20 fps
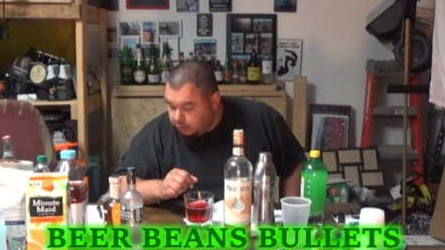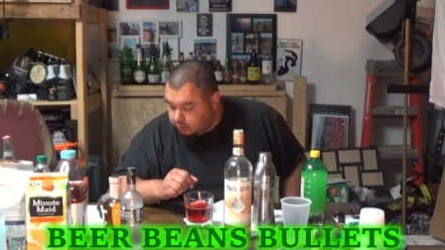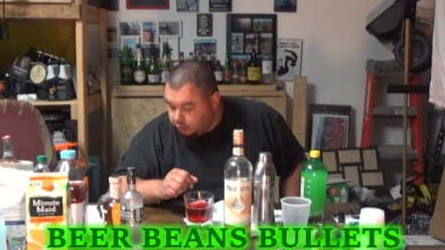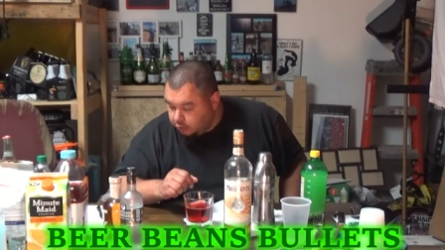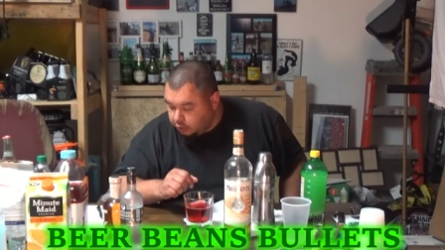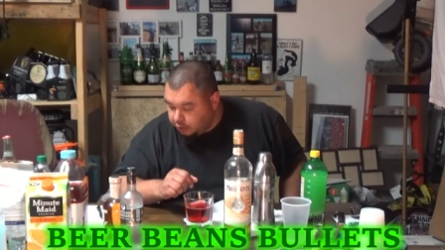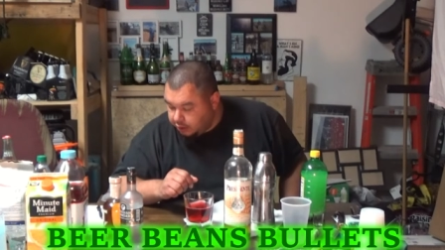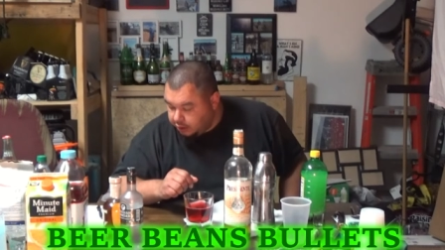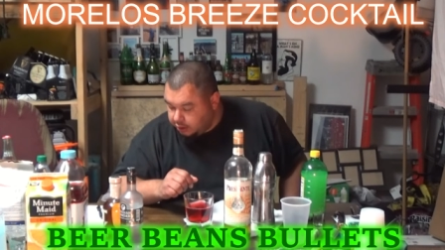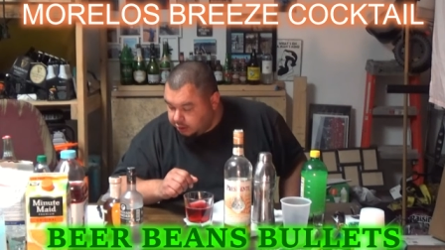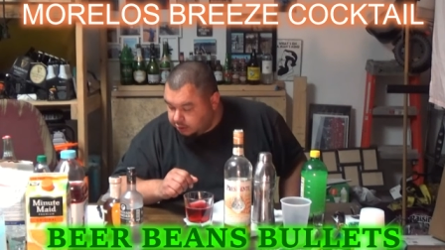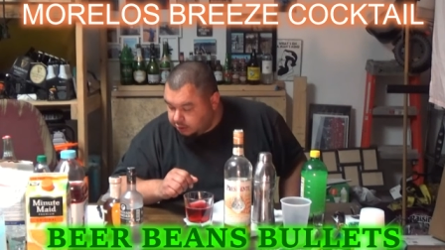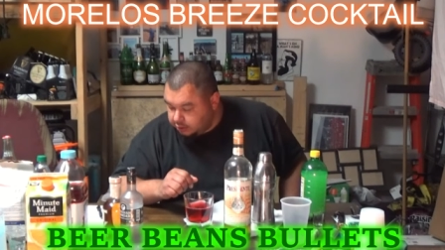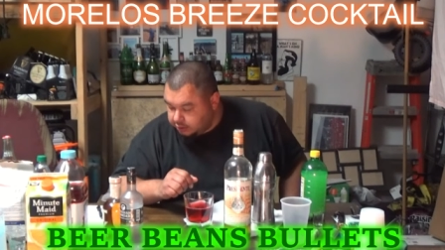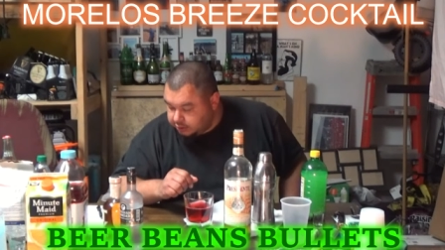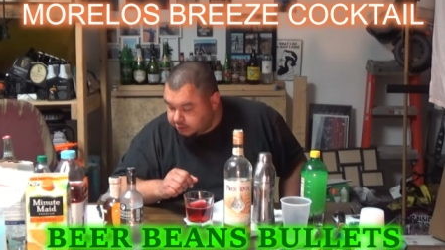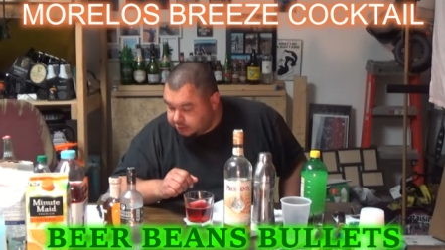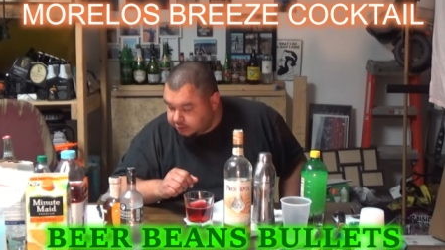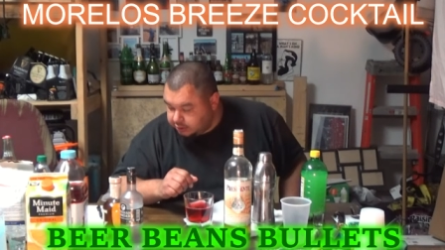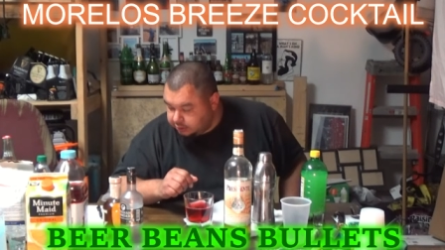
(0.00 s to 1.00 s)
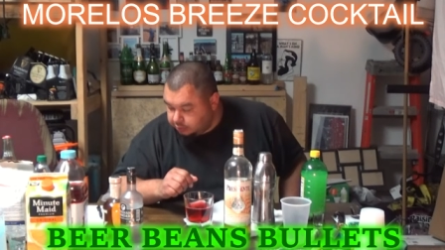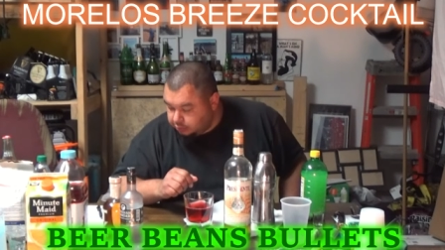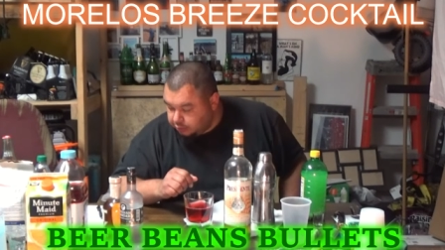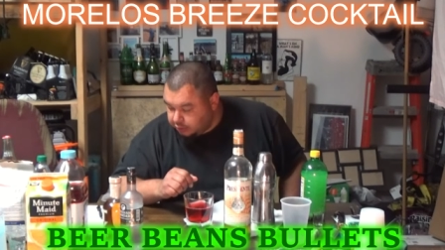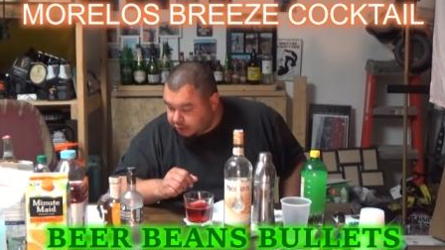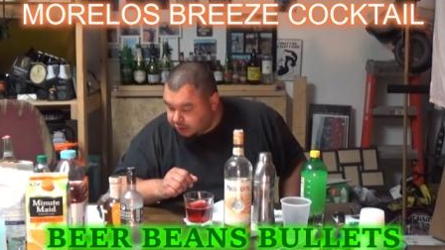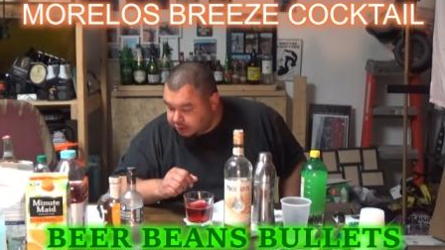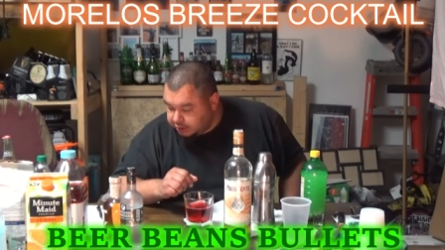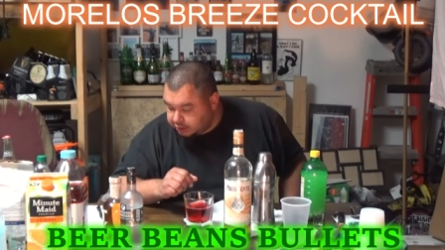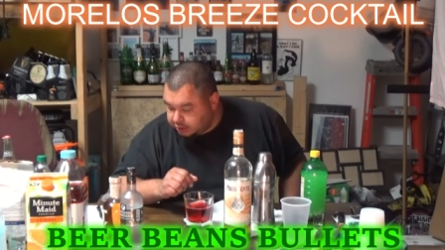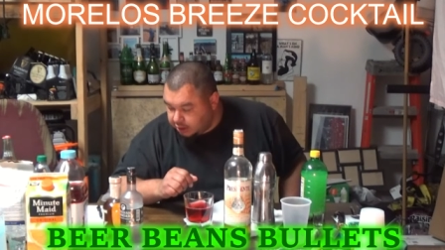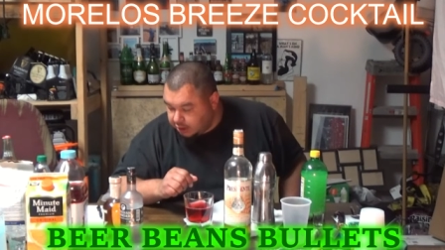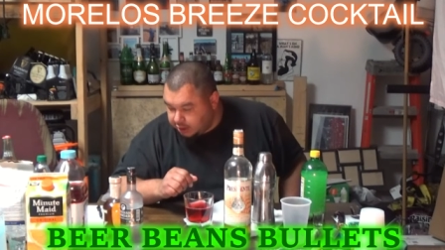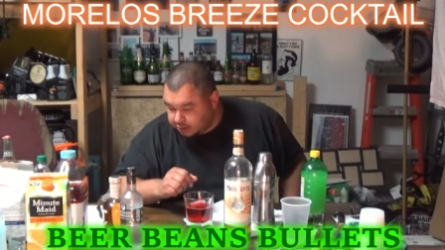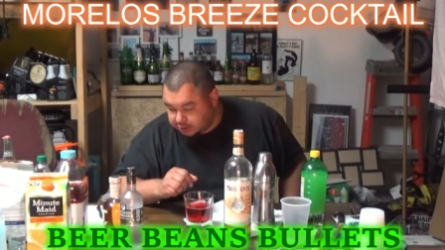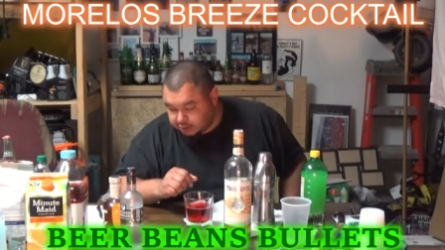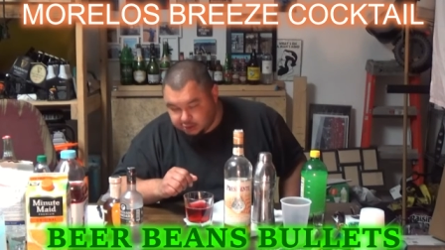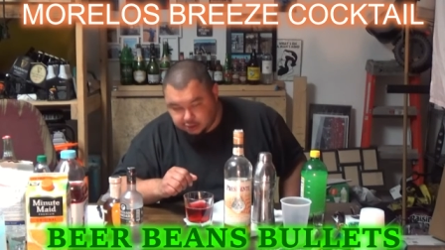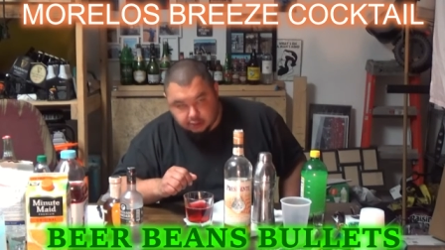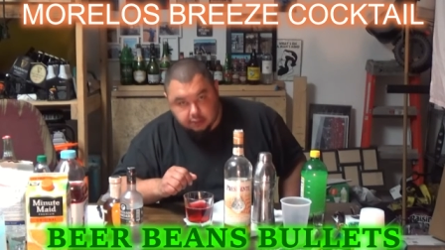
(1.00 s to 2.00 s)
Morelos Breeze
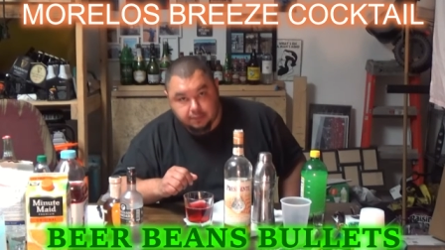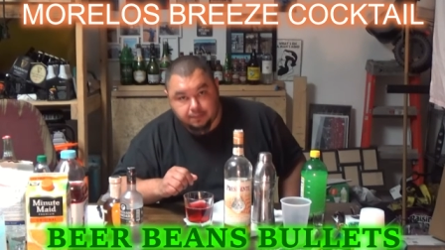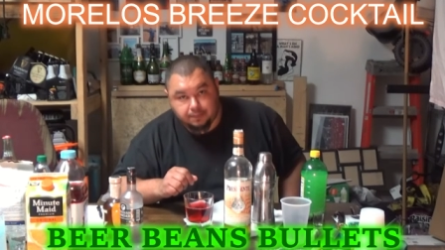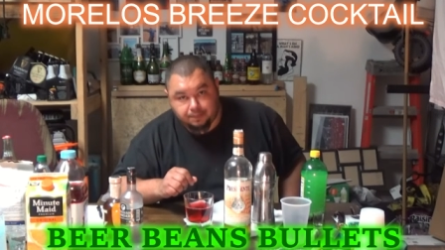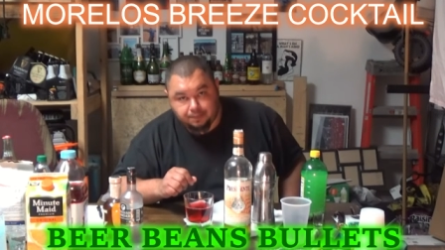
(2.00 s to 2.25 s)
cocktail.